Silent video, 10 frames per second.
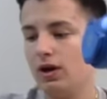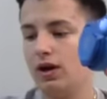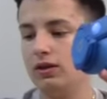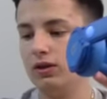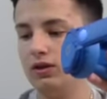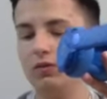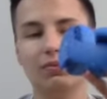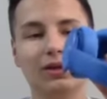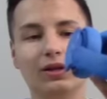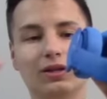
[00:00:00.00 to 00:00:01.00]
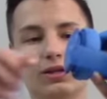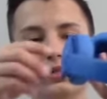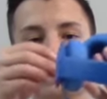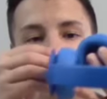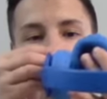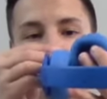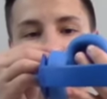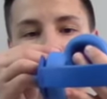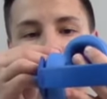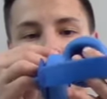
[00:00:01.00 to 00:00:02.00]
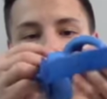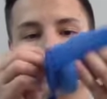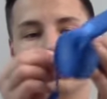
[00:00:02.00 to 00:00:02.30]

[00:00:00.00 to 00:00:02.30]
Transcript: And then you plug this in here.